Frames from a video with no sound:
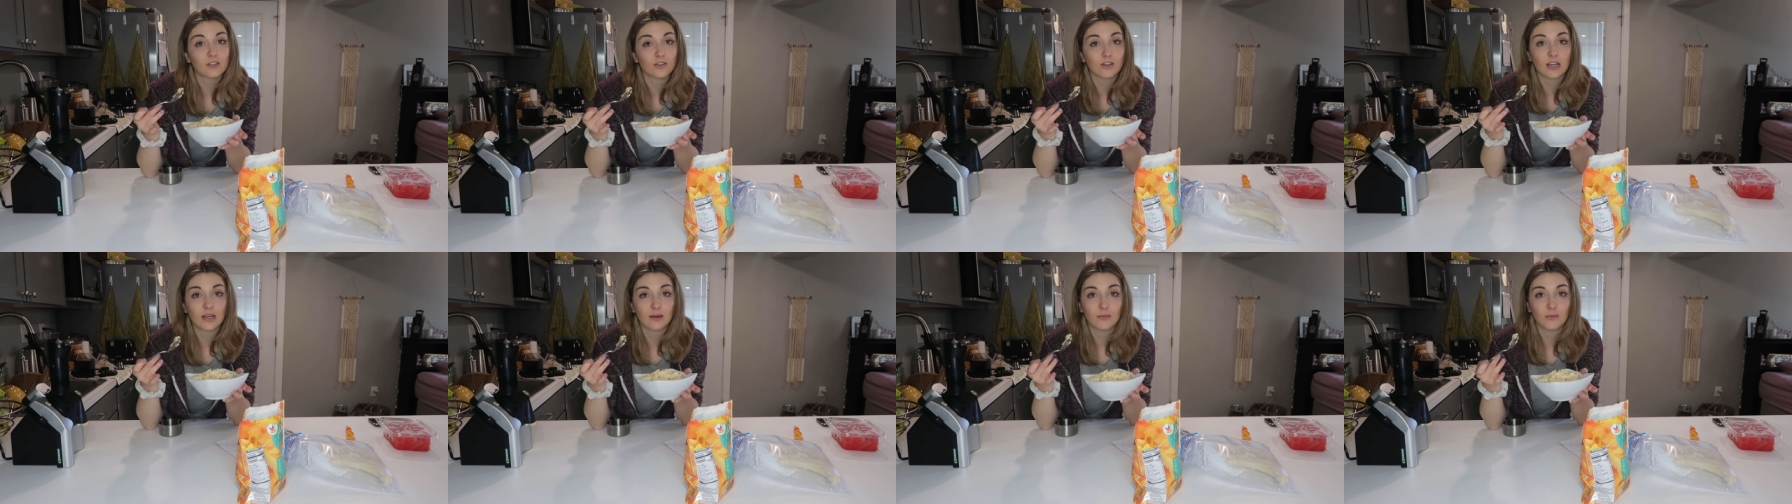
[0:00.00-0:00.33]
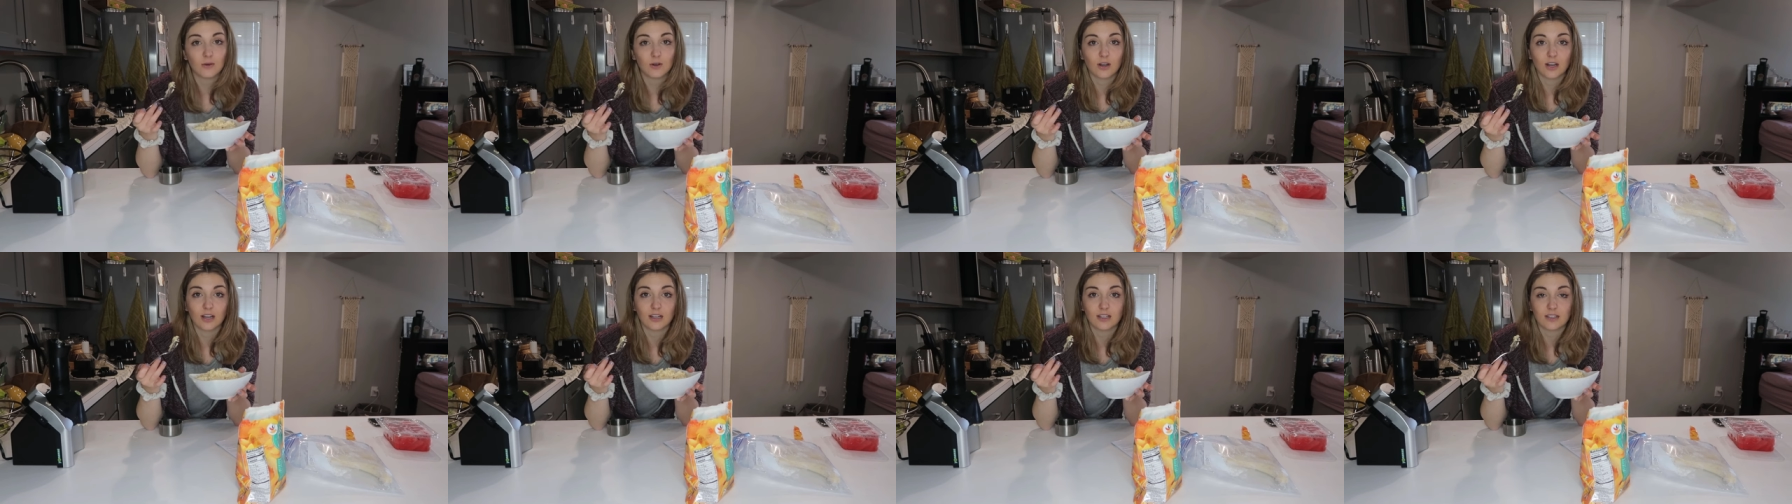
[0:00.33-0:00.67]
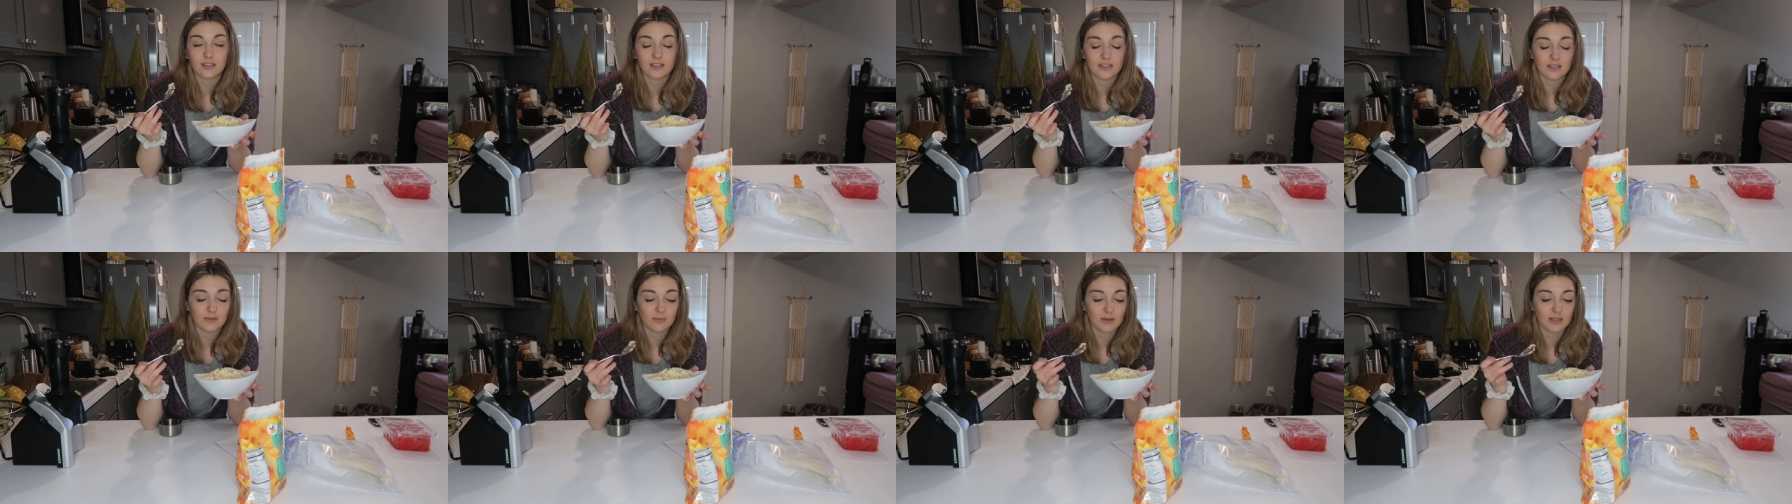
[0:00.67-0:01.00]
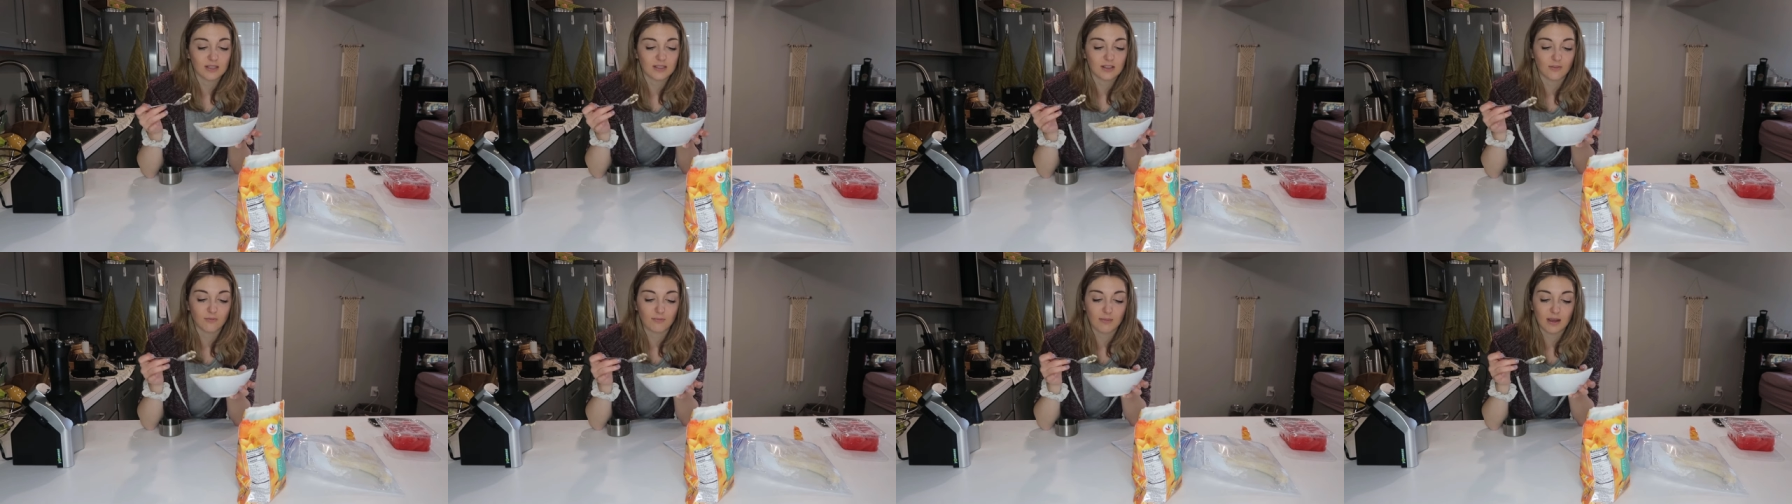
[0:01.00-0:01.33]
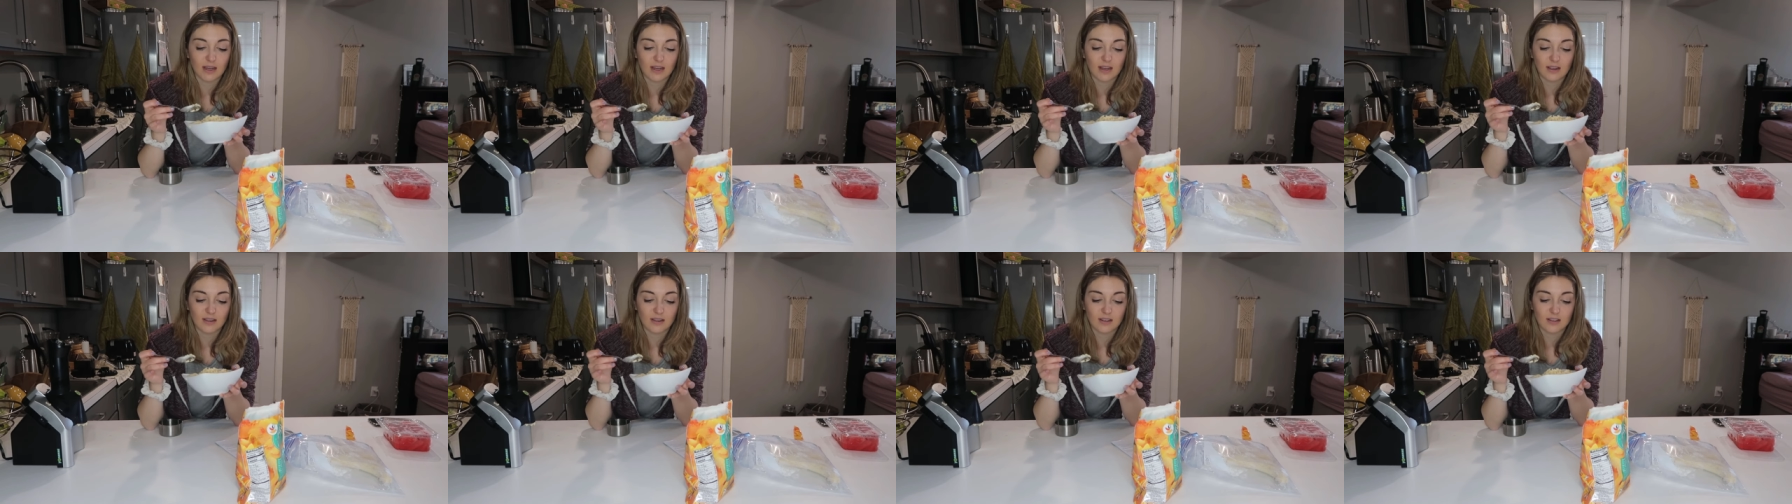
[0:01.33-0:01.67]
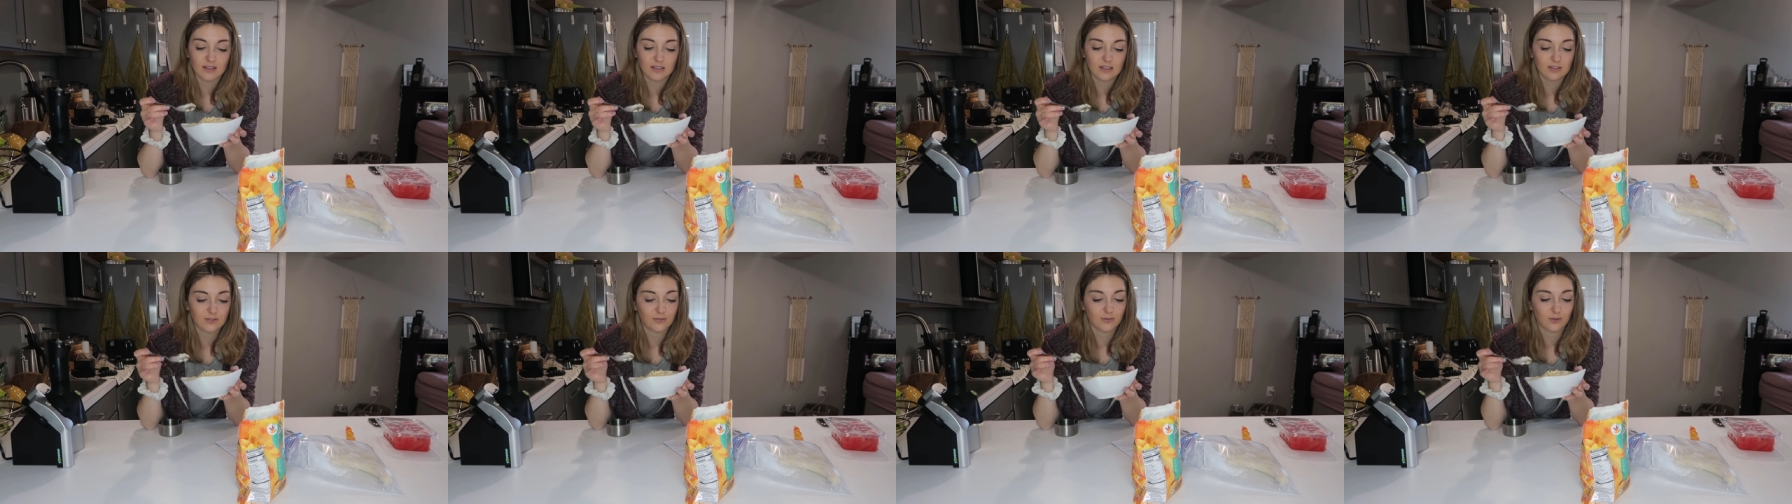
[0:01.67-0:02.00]
cream or I can see myself making
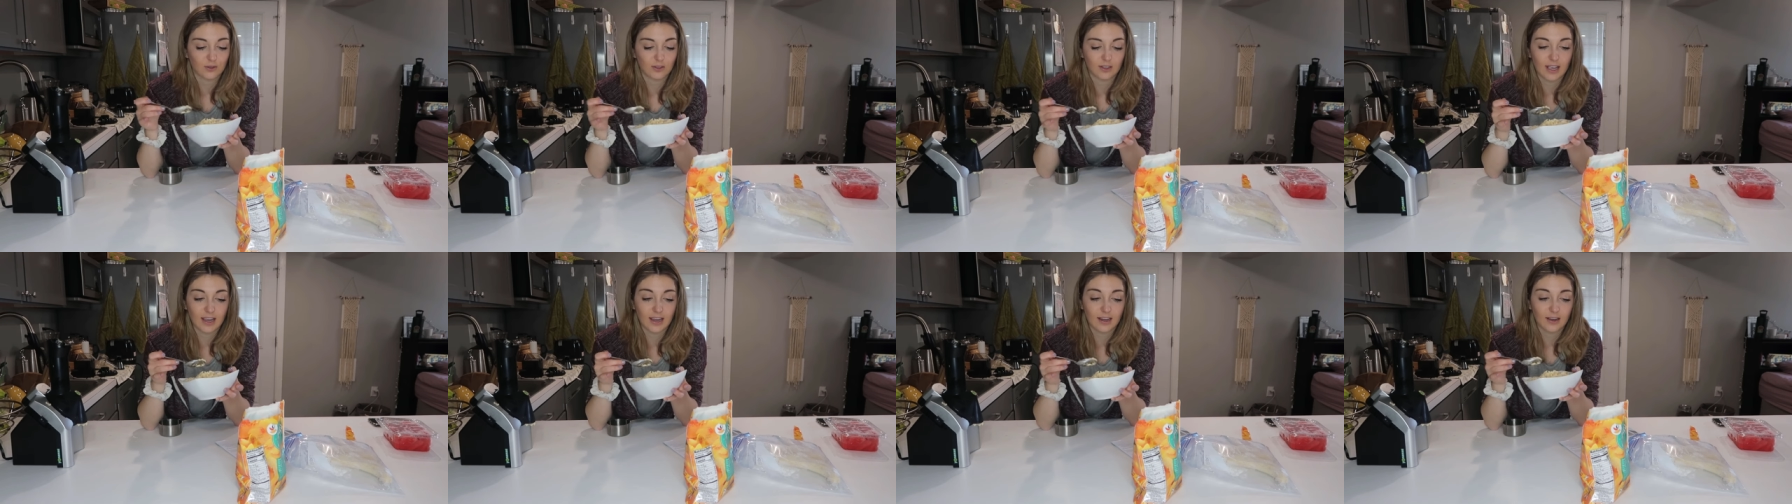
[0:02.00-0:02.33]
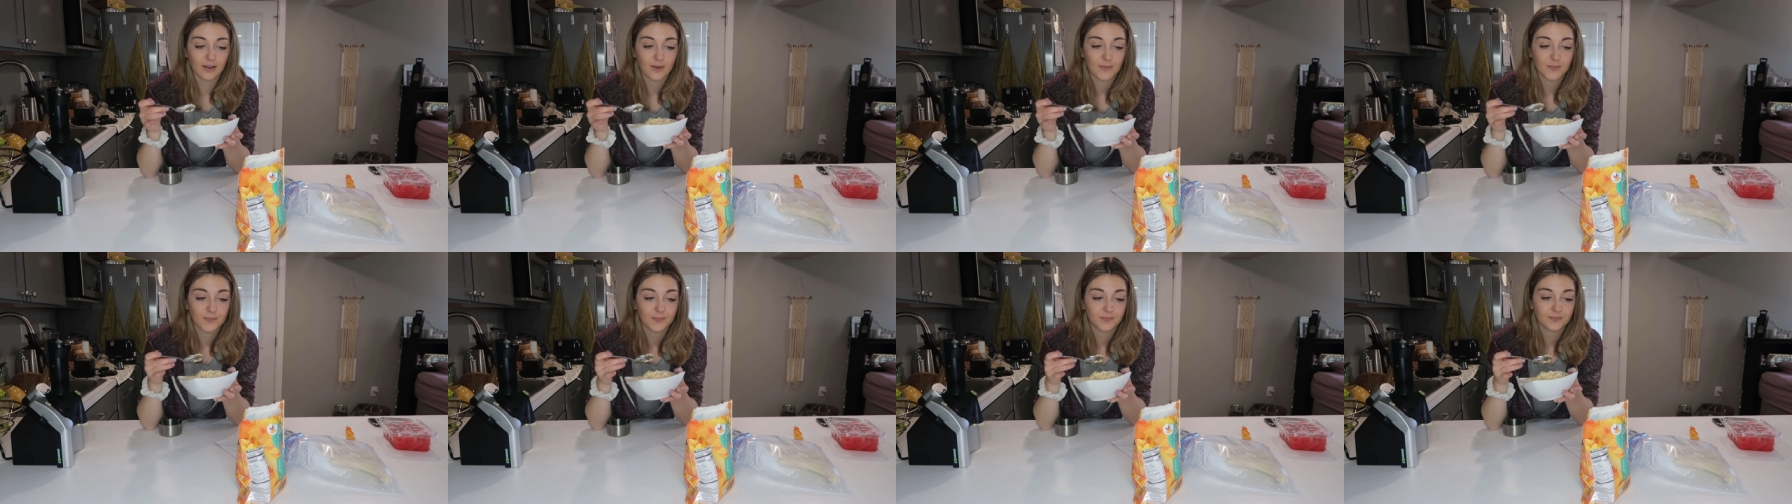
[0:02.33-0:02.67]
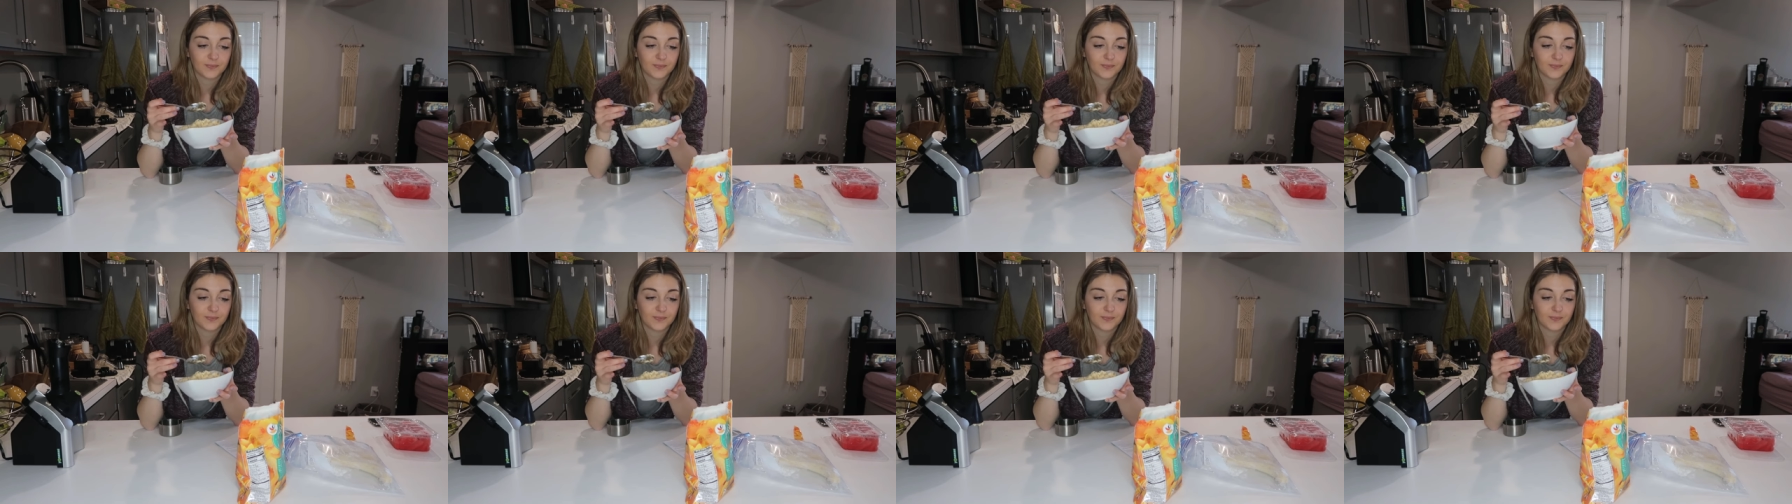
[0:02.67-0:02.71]
this for like